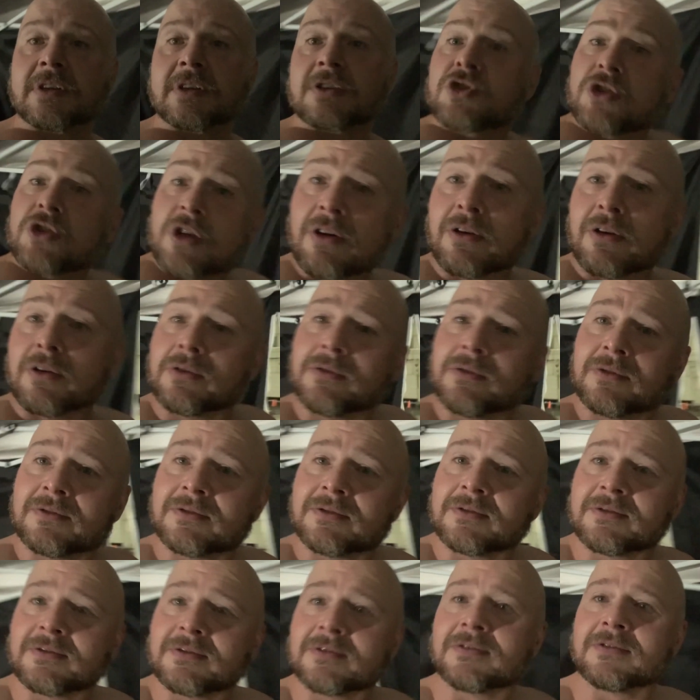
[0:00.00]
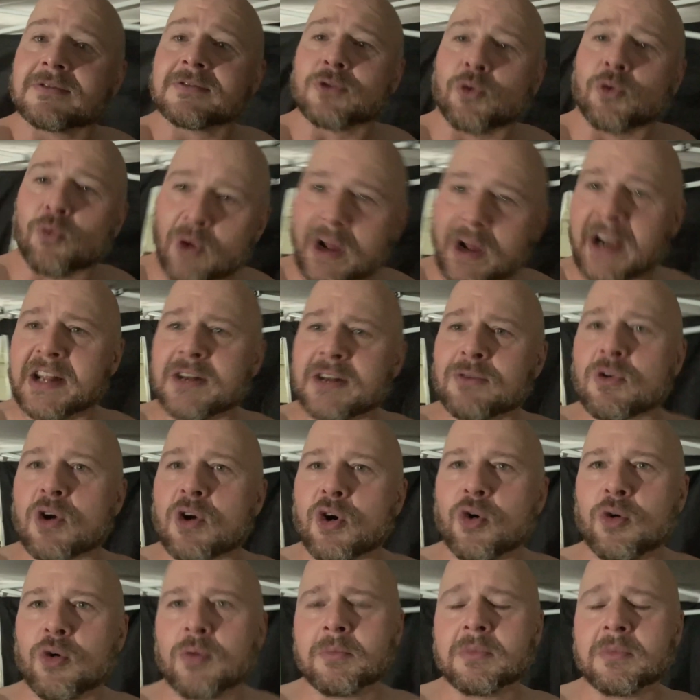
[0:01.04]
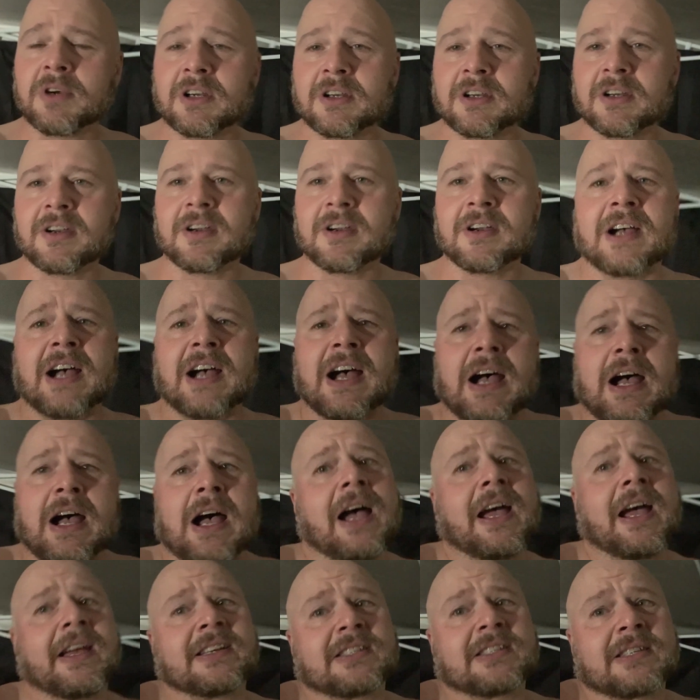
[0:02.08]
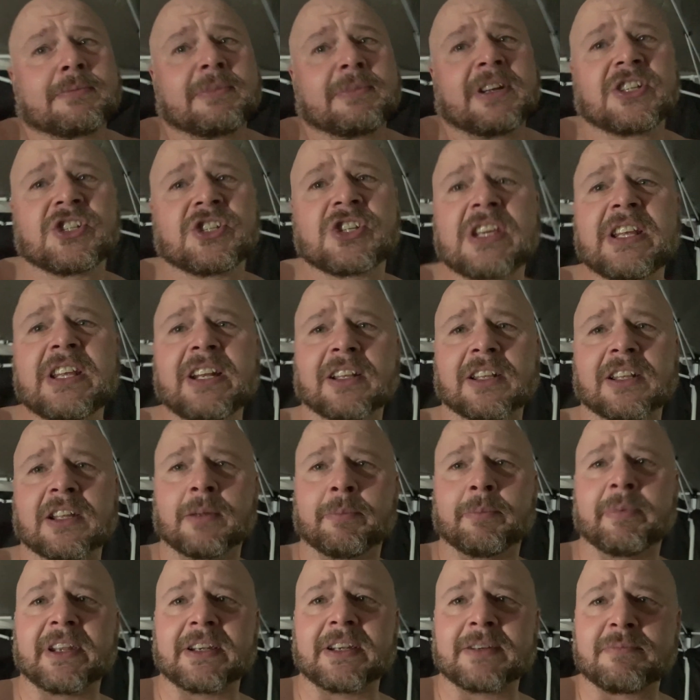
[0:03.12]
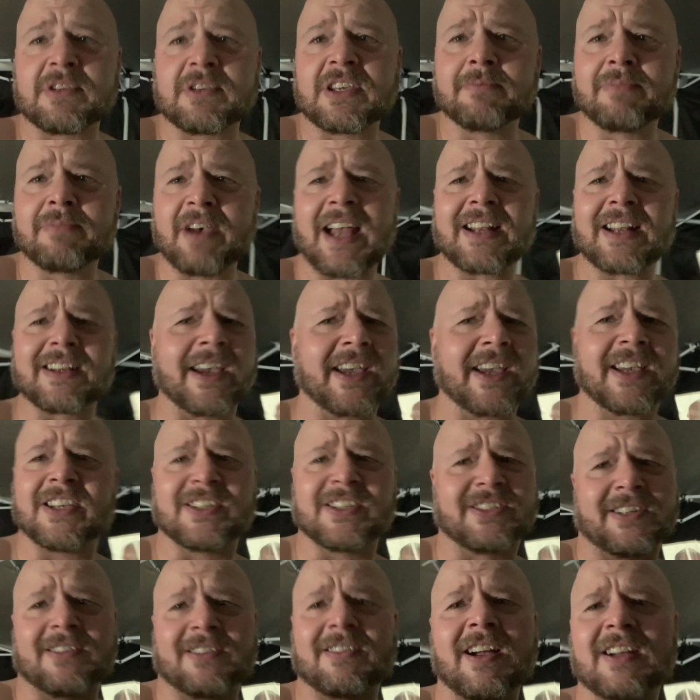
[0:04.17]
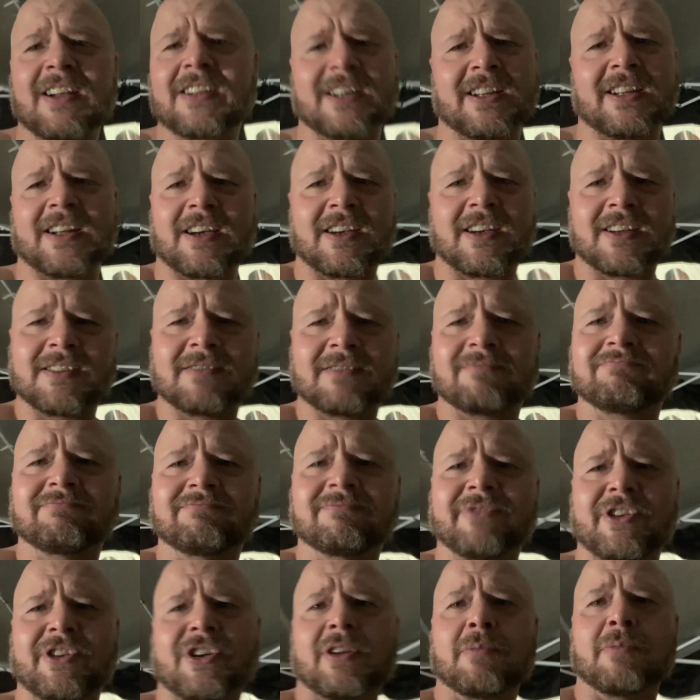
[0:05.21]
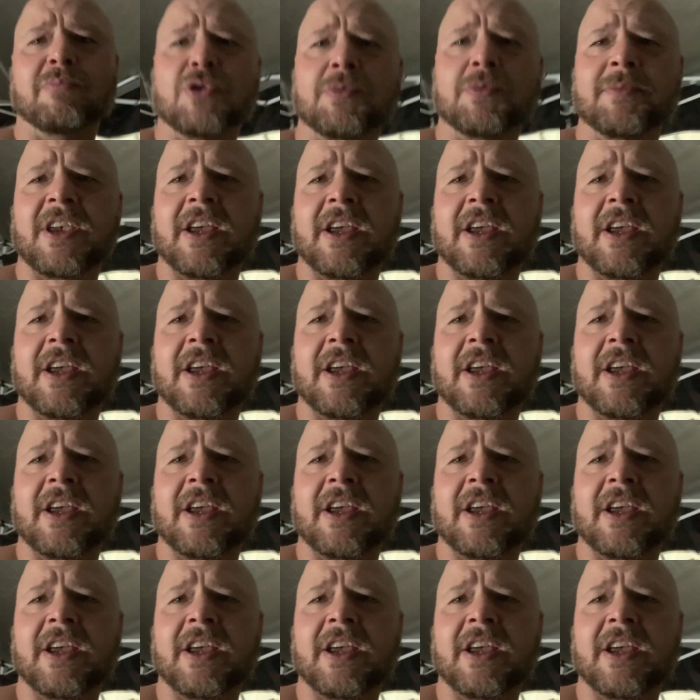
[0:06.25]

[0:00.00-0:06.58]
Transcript: so, when in Rome, I am going to cheat a little bit and be a bad guy because they're not going to, they're going to boo me